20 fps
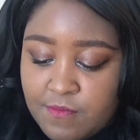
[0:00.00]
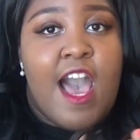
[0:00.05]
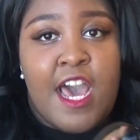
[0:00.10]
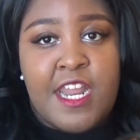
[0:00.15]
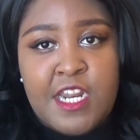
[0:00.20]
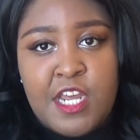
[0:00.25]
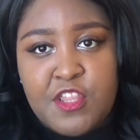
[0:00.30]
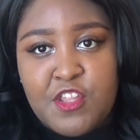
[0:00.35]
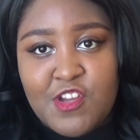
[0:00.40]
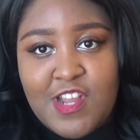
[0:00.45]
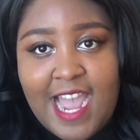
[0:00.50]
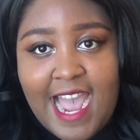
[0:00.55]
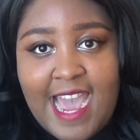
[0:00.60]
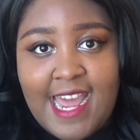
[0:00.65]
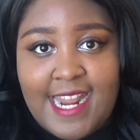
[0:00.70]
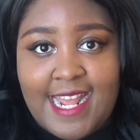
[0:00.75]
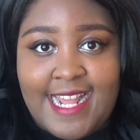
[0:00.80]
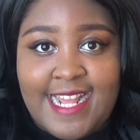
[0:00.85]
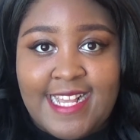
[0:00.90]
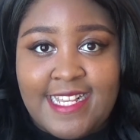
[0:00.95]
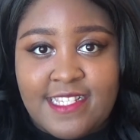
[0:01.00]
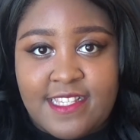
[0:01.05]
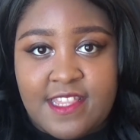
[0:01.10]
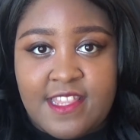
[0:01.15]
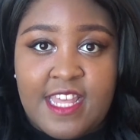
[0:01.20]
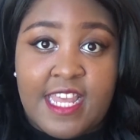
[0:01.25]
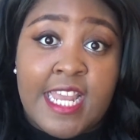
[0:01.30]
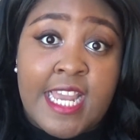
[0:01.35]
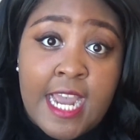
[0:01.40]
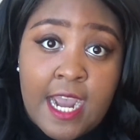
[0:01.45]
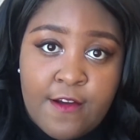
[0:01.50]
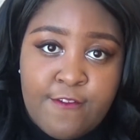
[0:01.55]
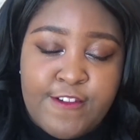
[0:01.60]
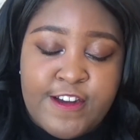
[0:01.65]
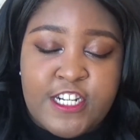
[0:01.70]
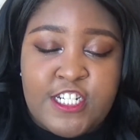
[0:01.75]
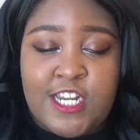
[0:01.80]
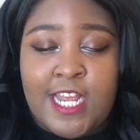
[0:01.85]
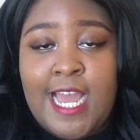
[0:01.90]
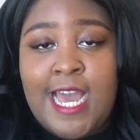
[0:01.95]
Another con is the
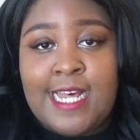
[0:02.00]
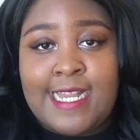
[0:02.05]
coverage.